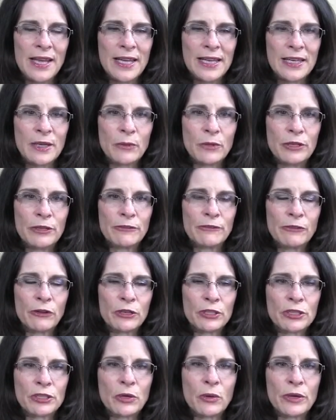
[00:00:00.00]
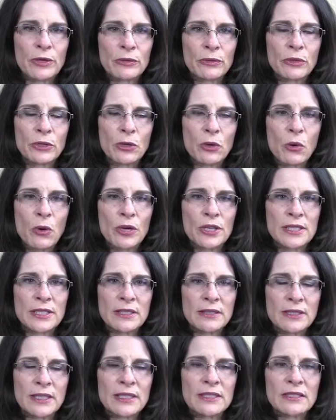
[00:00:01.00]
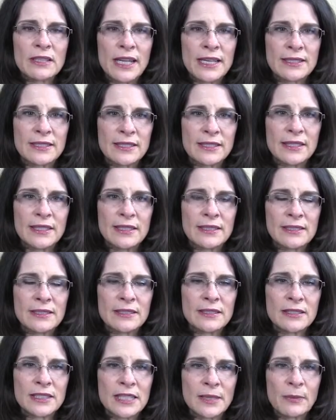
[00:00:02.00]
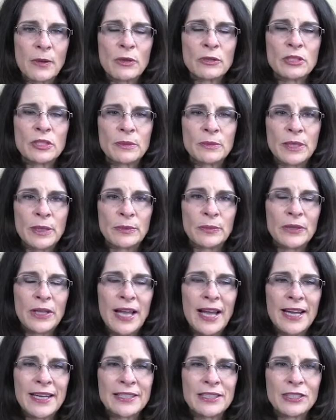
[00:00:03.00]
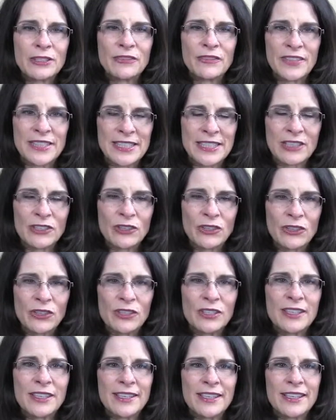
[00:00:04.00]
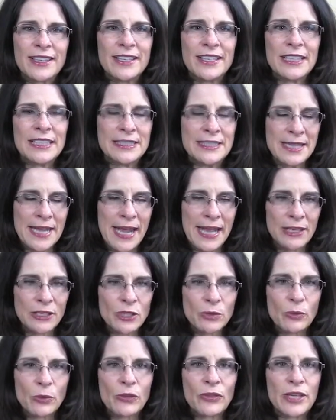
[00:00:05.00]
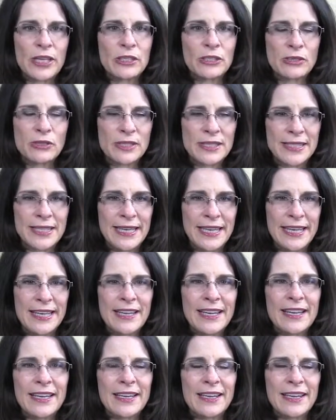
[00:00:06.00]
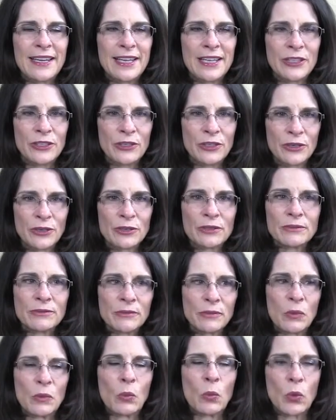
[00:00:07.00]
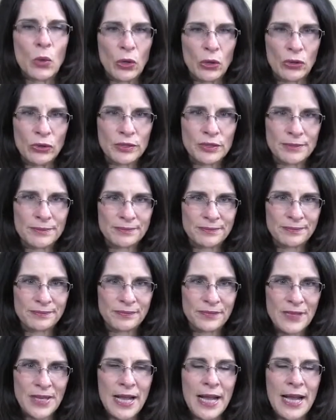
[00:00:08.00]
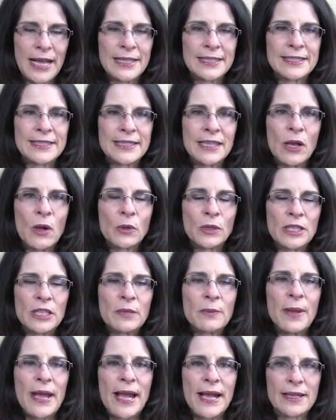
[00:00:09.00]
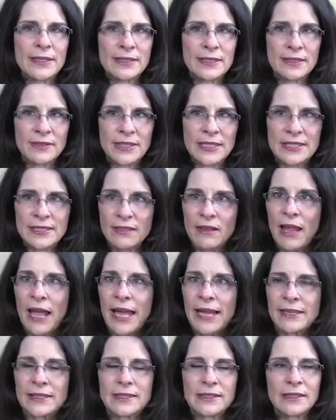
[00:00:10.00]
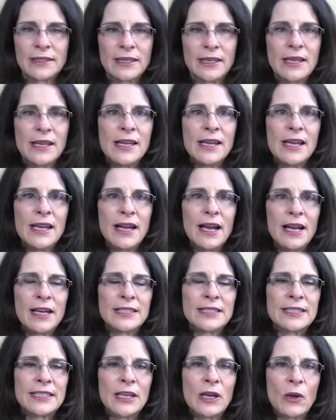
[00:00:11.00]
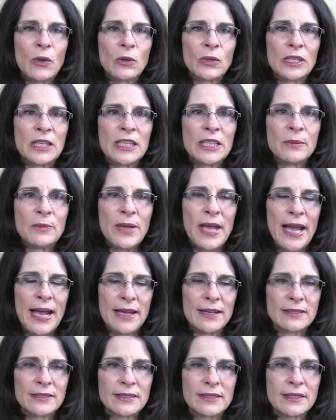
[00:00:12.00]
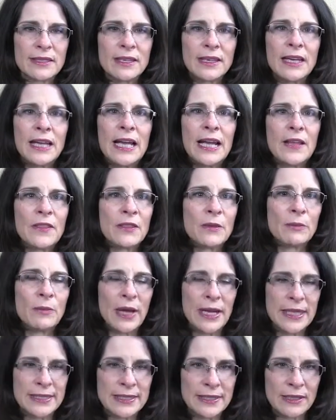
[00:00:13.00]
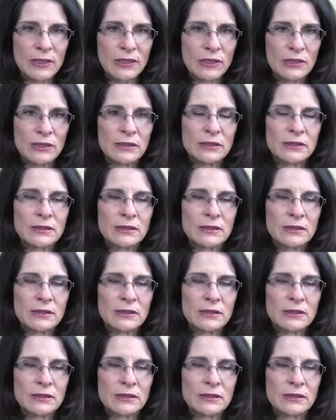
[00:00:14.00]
Now, when you're first going through the course, this lesson is supposed to be applied to physical, tangible things you see in your world. I see only the past in this light. I see only the past in the bicycle.